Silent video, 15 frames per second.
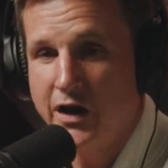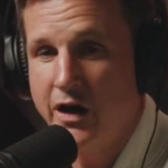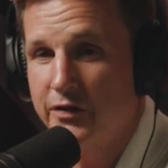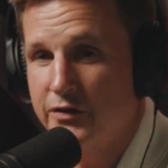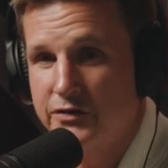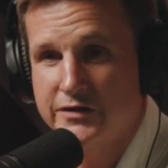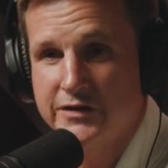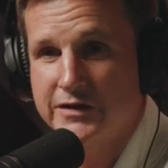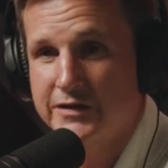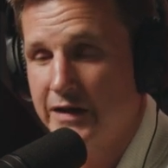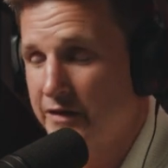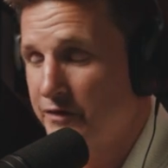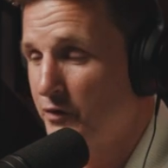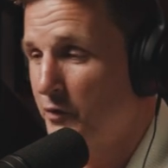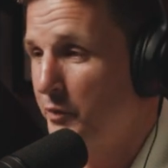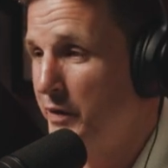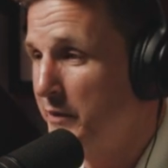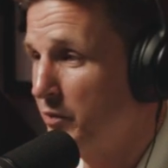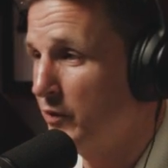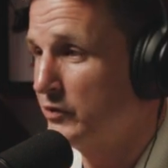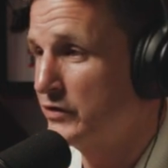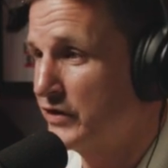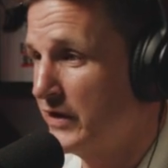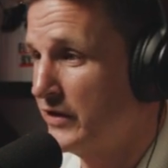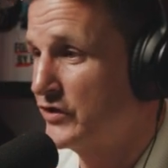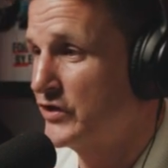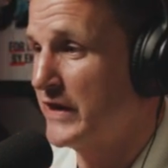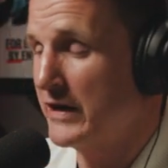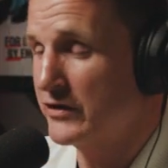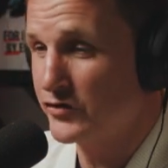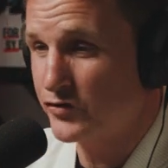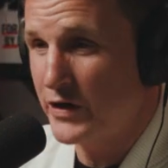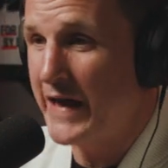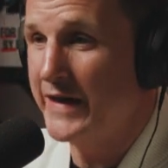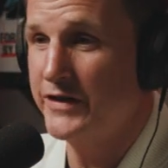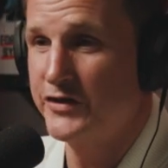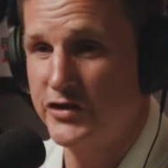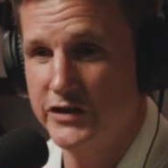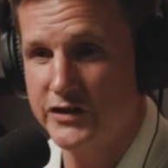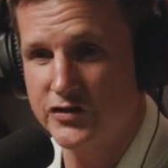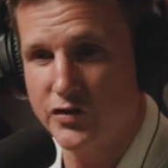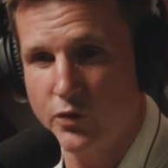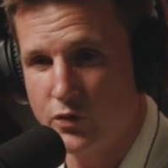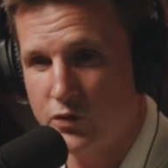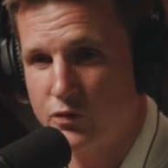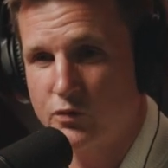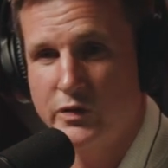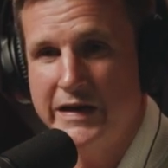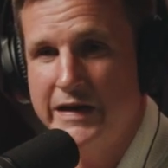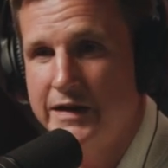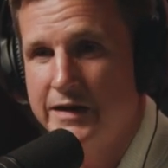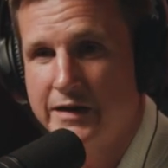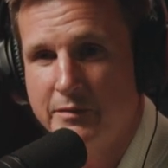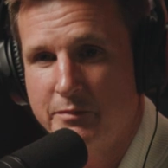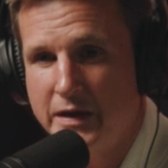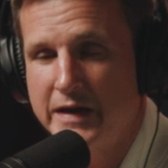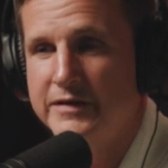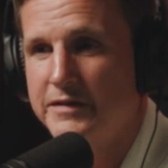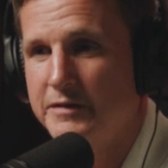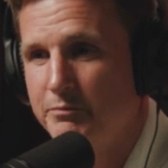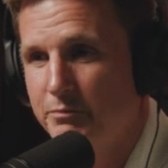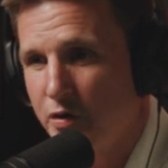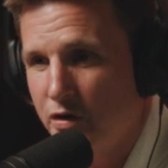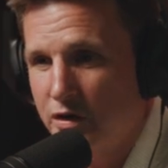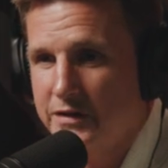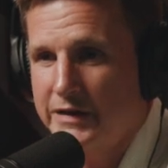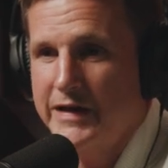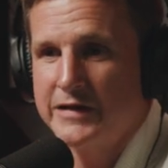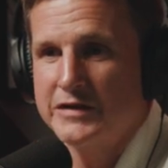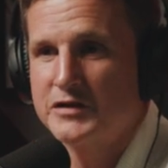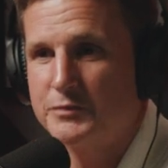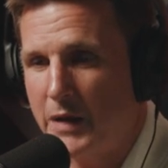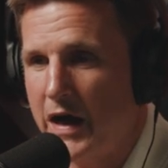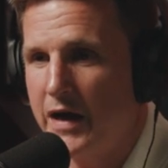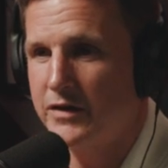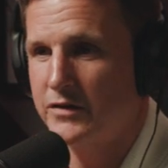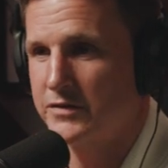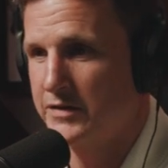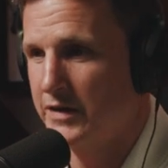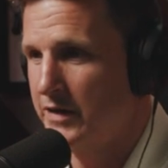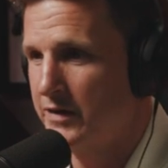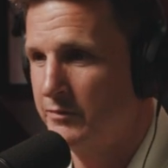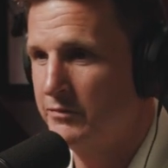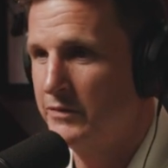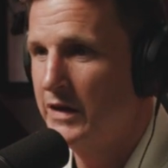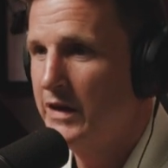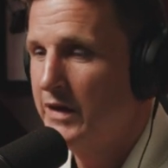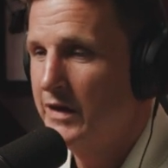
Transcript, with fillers: other successful people share strategies or read an amazing book that inspires them,